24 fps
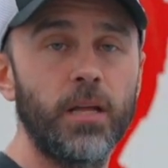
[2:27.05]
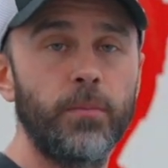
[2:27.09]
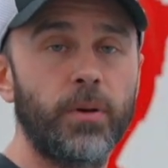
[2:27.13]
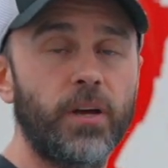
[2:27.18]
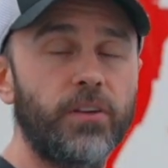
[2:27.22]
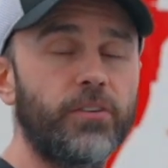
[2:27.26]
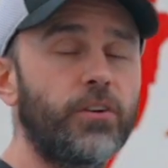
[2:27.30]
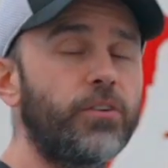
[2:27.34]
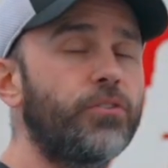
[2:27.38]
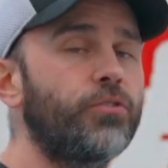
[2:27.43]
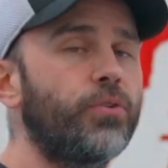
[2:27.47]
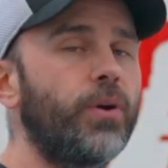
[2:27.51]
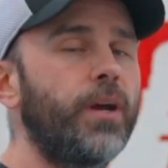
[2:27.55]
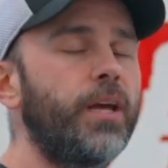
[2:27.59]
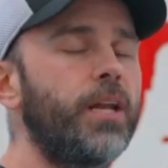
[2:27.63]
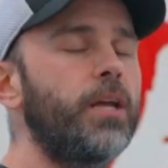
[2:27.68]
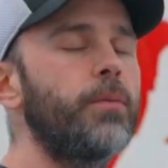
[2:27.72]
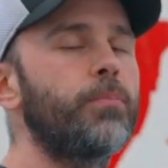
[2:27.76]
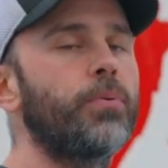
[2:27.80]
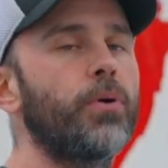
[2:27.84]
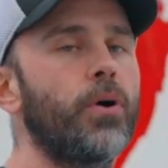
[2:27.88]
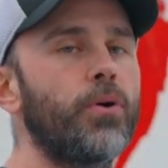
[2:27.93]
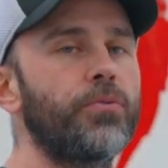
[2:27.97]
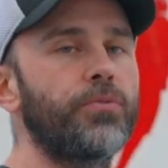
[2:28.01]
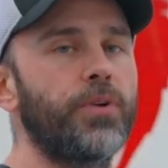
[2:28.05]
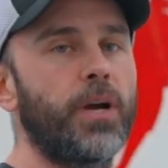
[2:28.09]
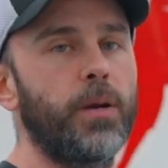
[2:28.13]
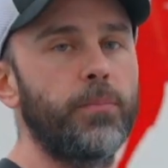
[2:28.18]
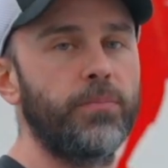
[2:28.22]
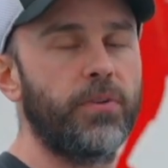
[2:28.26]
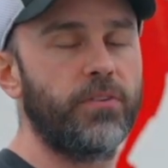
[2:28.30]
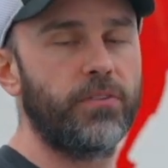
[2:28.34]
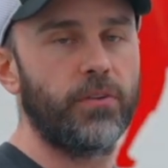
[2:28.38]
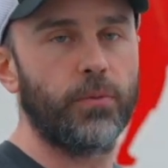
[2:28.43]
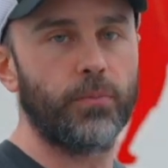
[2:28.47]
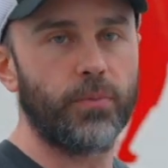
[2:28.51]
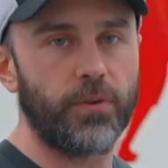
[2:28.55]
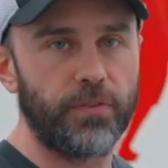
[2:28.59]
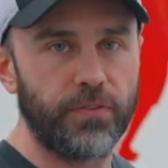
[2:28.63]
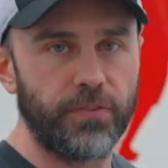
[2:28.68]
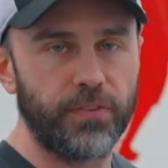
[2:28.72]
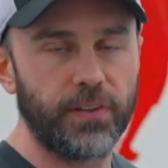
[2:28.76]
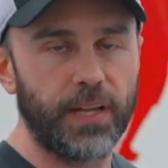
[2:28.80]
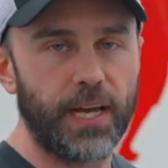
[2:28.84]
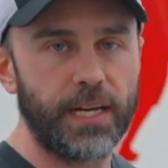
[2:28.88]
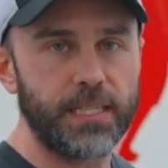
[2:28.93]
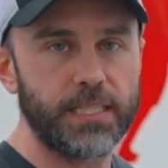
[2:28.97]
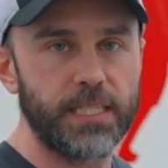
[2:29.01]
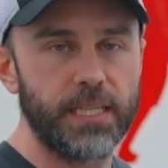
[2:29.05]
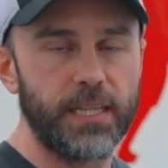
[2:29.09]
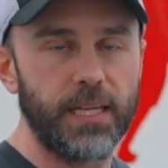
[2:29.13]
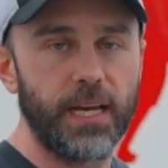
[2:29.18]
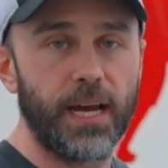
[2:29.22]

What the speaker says: because our training program doesn't reflect